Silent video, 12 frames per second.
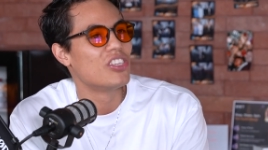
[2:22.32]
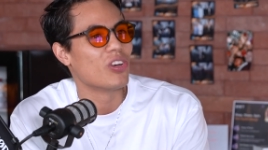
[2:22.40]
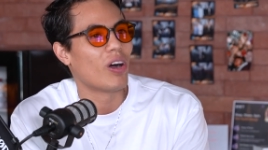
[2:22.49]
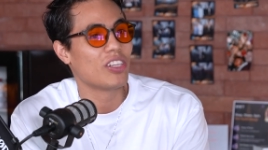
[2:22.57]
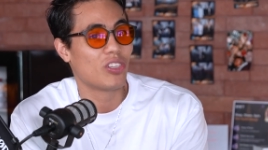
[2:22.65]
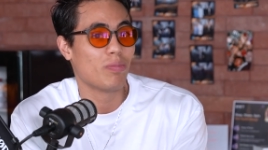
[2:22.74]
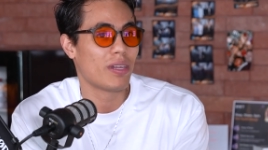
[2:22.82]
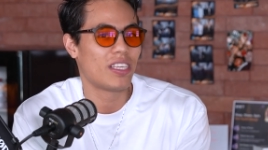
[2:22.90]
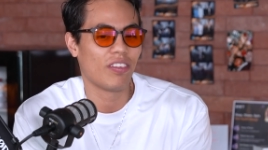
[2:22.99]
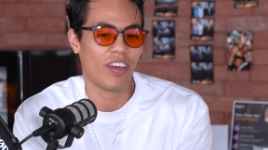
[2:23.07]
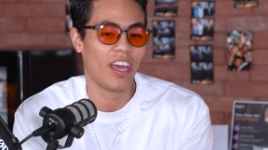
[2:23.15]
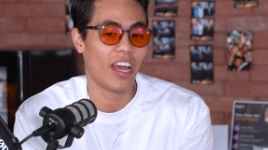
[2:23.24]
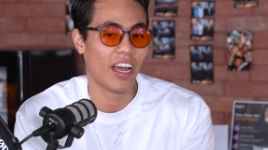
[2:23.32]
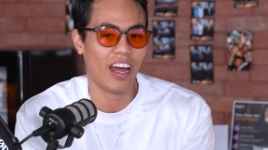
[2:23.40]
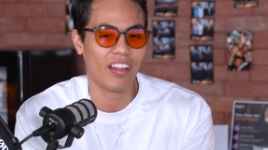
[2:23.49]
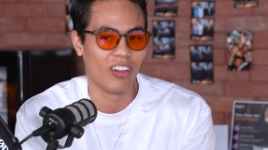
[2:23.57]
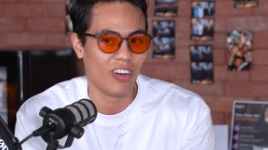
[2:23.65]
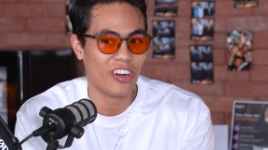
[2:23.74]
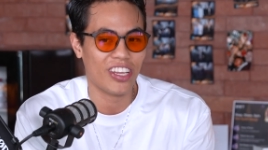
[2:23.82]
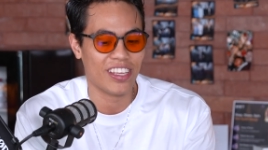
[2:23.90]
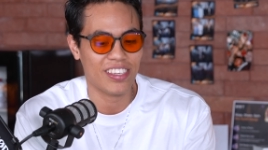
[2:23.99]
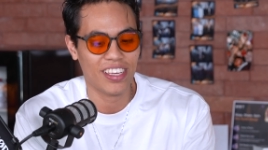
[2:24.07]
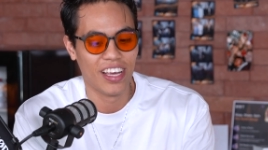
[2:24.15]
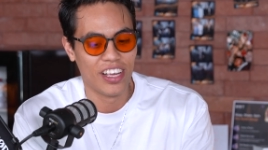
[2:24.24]
So I told myself, hey, I got to learn
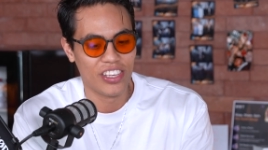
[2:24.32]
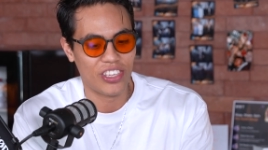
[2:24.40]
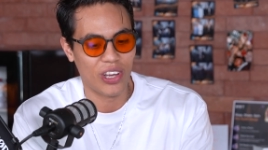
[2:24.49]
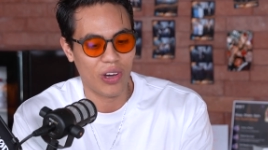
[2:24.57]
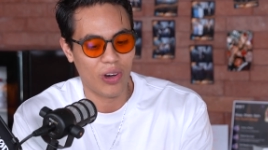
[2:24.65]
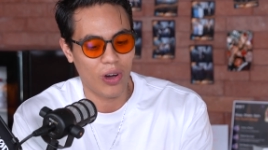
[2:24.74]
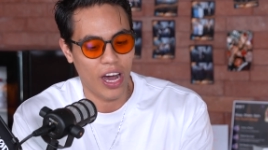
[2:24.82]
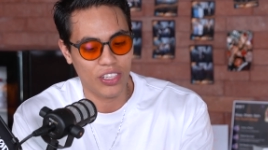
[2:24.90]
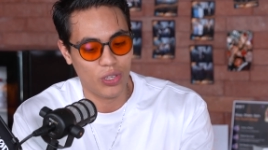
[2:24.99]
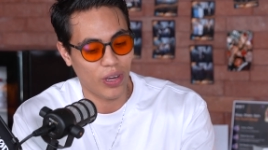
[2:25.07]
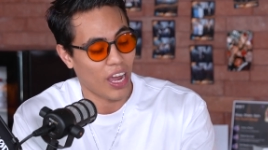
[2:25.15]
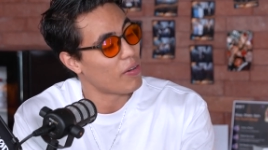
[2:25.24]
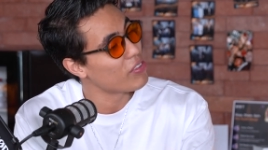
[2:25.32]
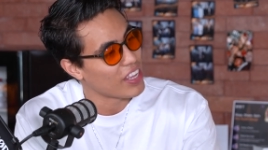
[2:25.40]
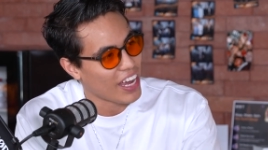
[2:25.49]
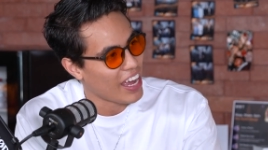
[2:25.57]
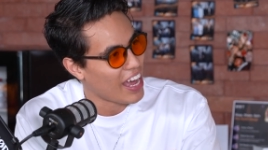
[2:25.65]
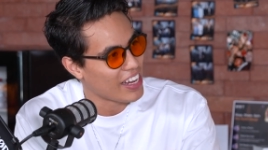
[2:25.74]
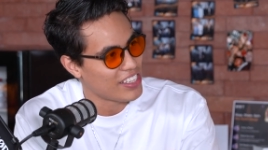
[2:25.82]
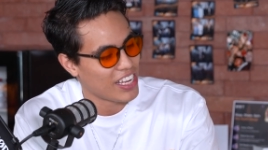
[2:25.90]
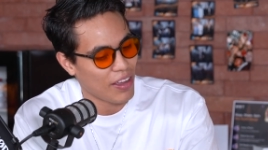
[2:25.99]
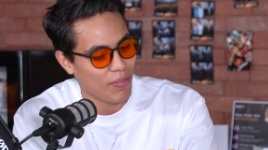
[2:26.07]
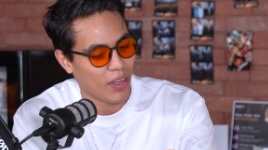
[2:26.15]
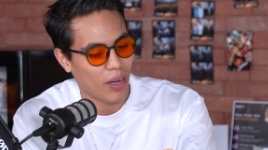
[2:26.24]
this. So I took everything I had
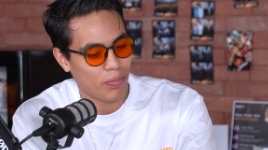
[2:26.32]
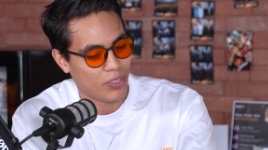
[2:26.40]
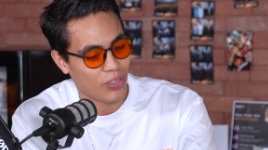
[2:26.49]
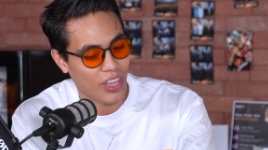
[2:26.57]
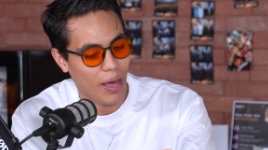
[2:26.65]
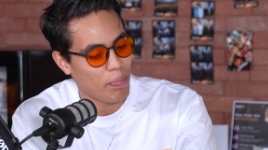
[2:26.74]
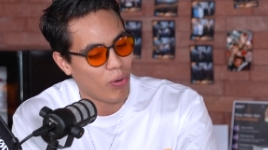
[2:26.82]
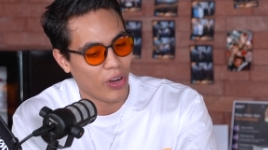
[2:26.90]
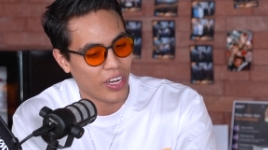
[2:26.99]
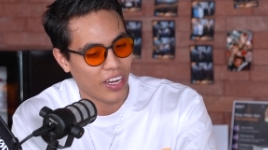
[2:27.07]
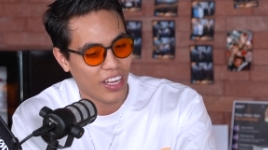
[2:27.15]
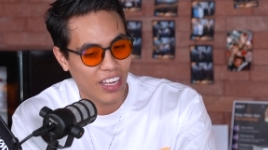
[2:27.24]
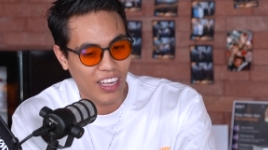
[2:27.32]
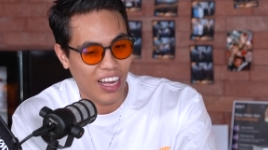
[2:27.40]
saved up to that point.